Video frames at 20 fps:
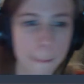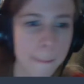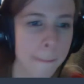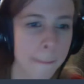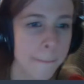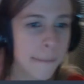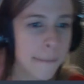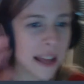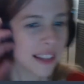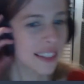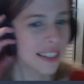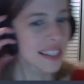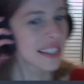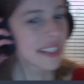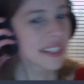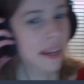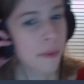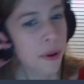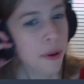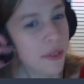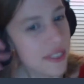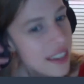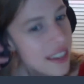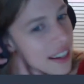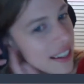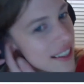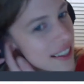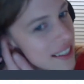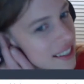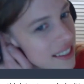Paladin Demo
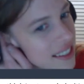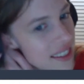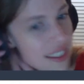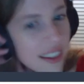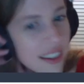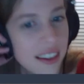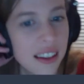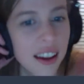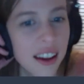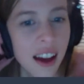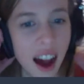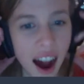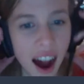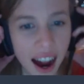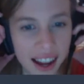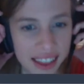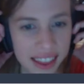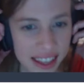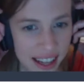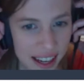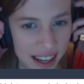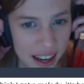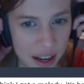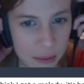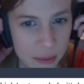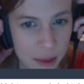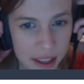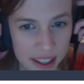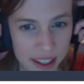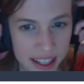says, I think I got a
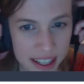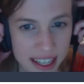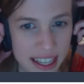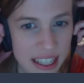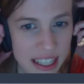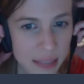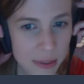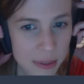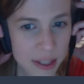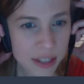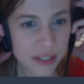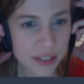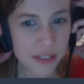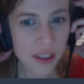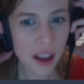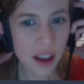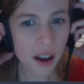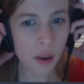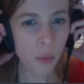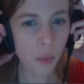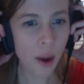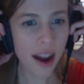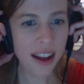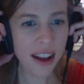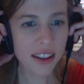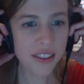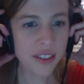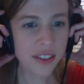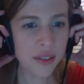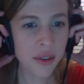melody. It's been a
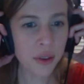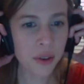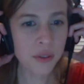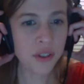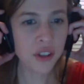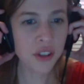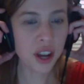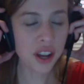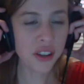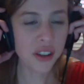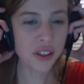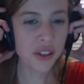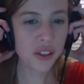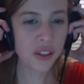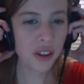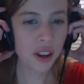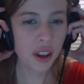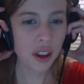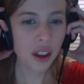while, so don't judge.